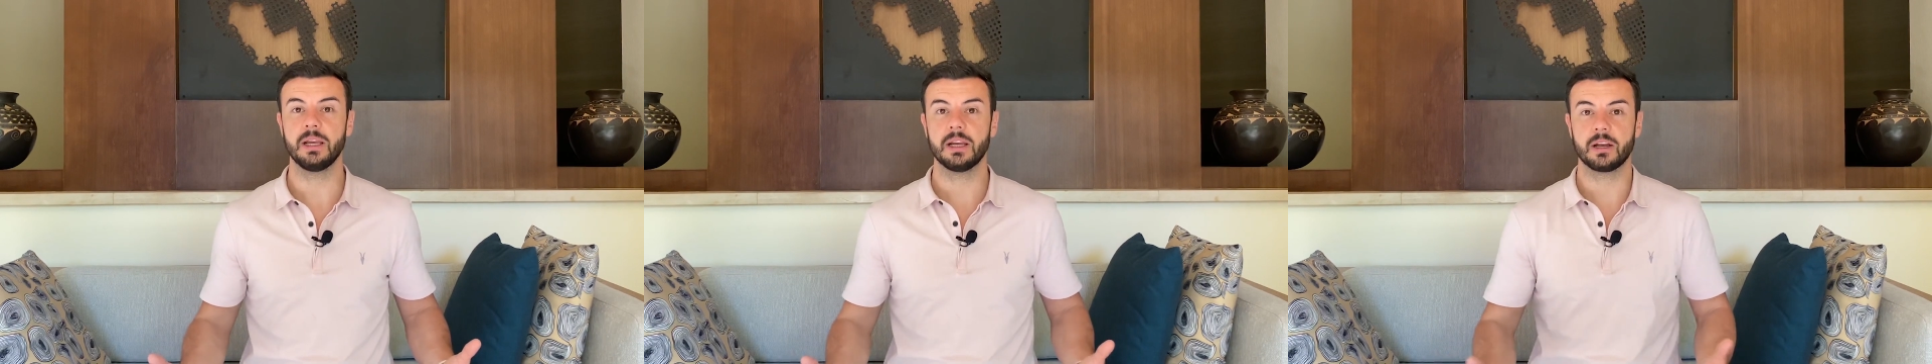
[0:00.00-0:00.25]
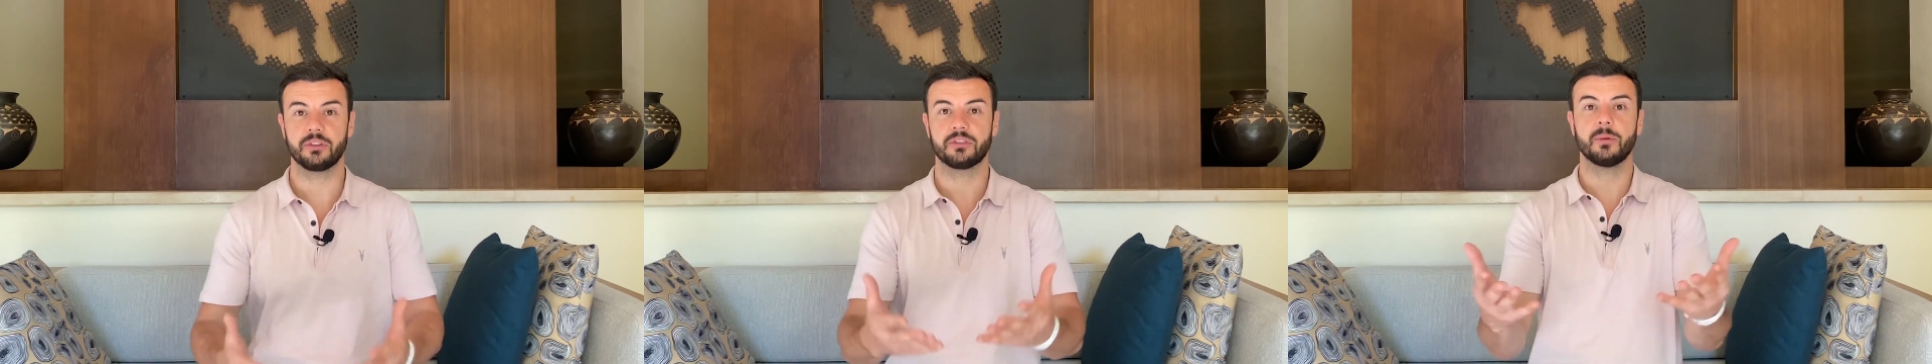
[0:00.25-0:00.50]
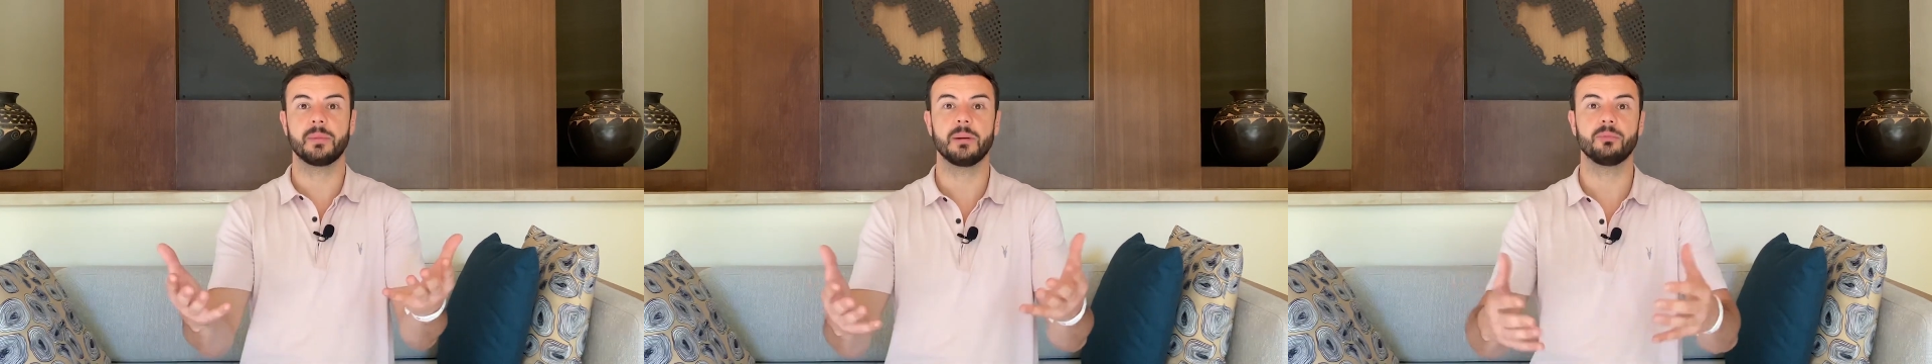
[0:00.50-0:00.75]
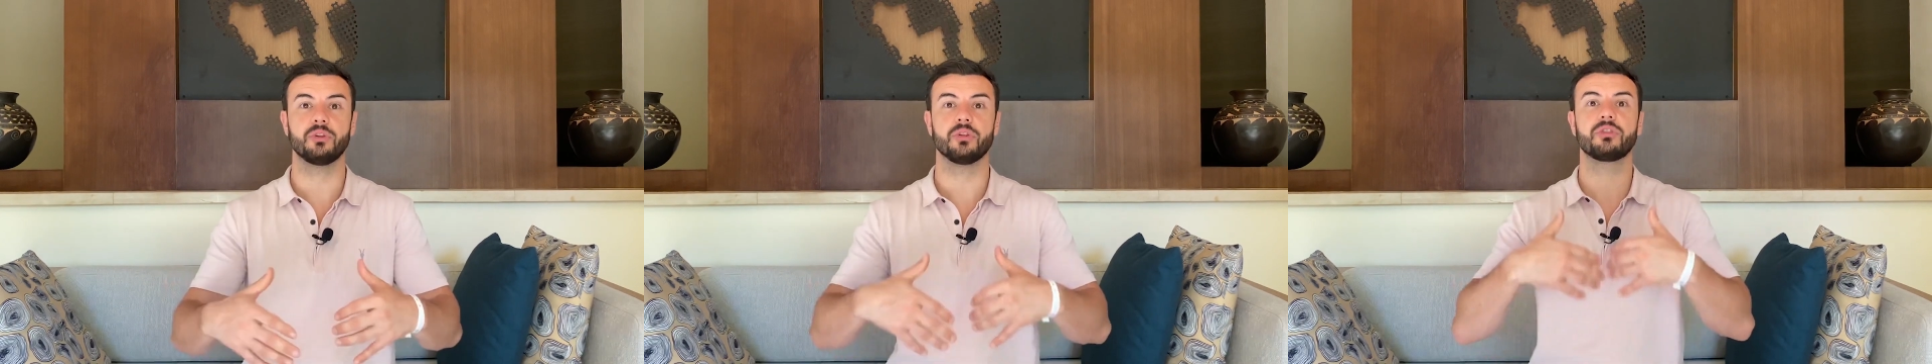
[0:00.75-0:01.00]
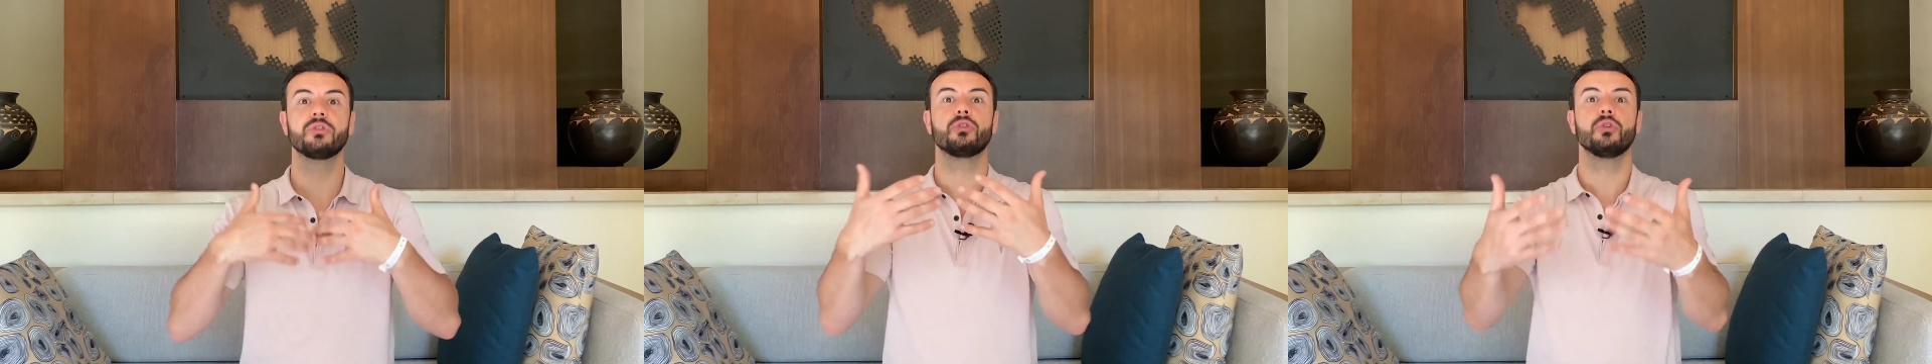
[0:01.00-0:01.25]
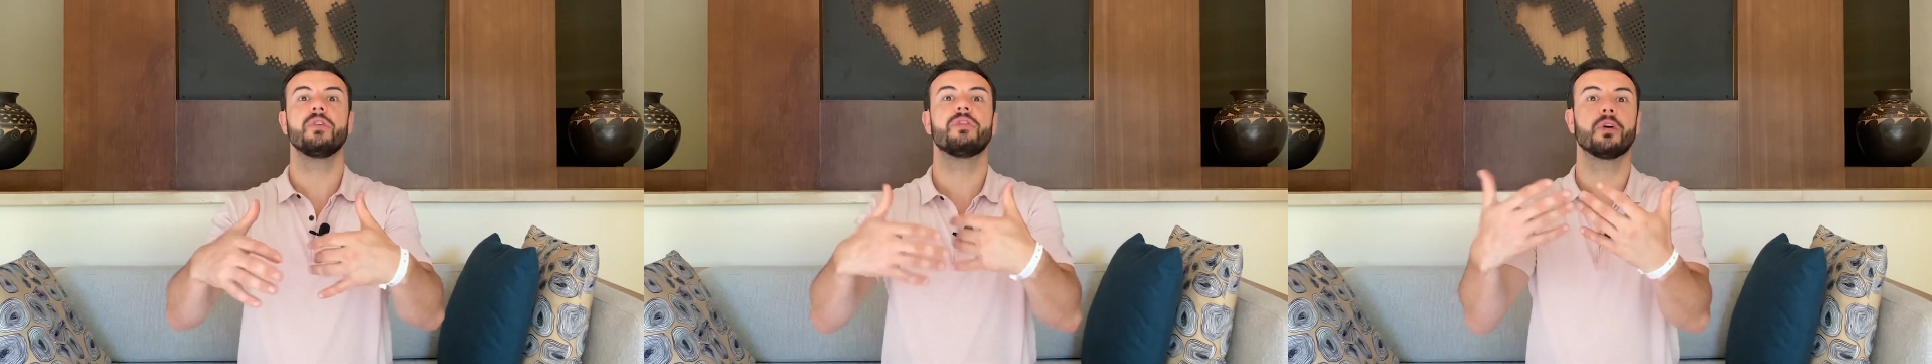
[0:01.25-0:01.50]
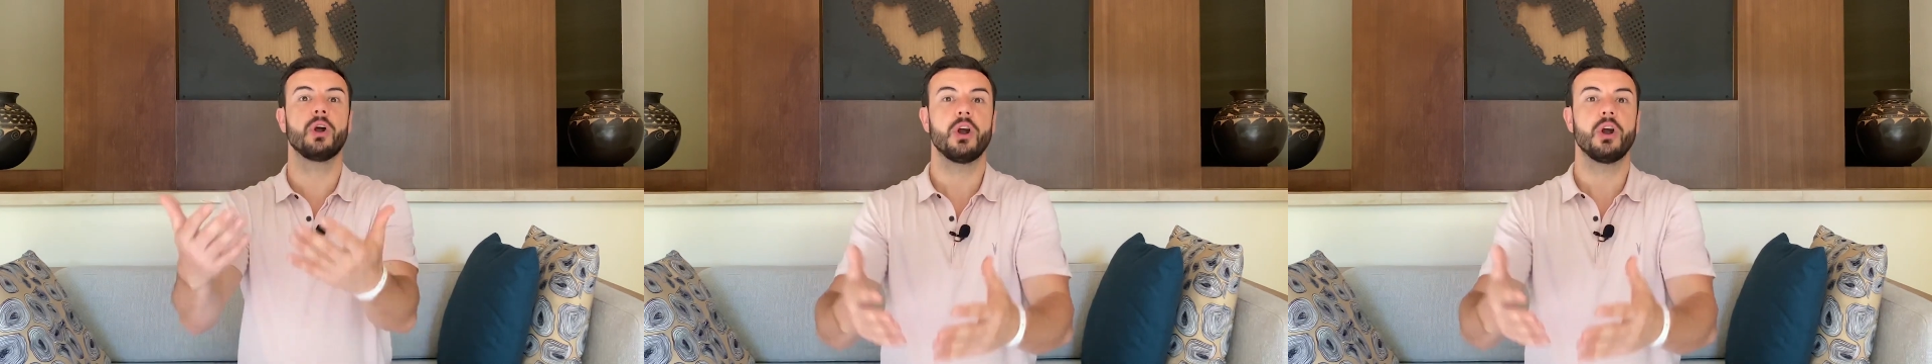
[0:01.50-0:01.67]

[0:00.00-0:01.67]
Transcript: because some of them just do for